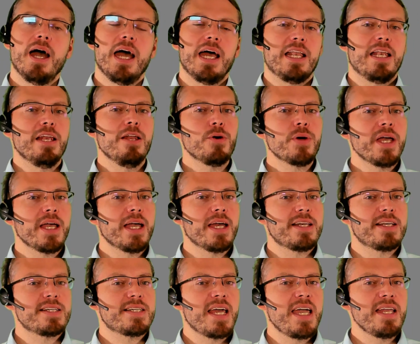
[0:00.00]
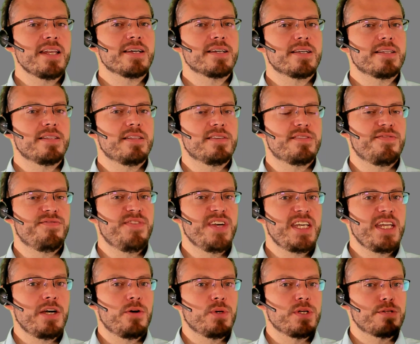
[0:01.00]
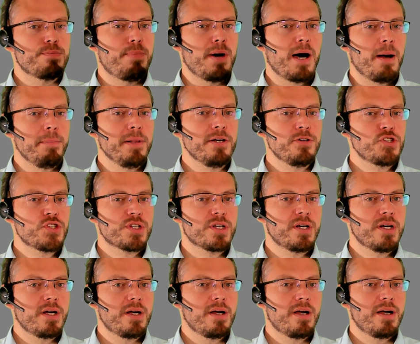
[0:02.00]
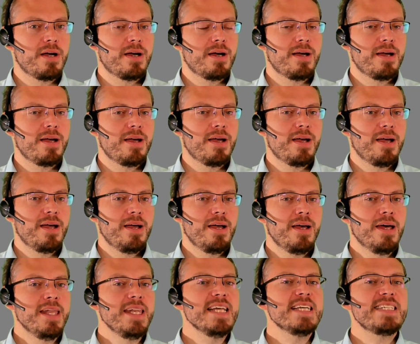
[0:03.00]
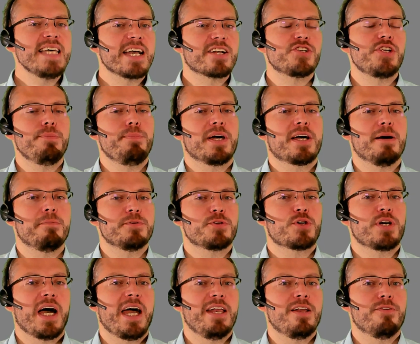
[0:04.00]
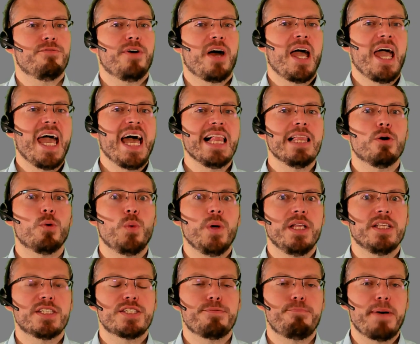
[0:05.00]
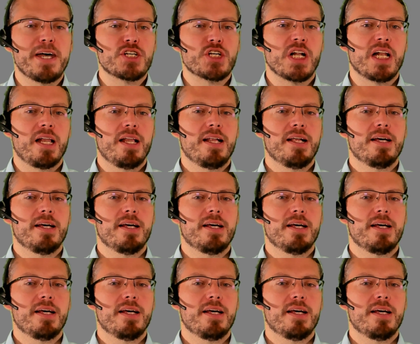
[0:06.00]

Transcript: And looking at the date this video is published, this actually becomes kind of a Halloween special.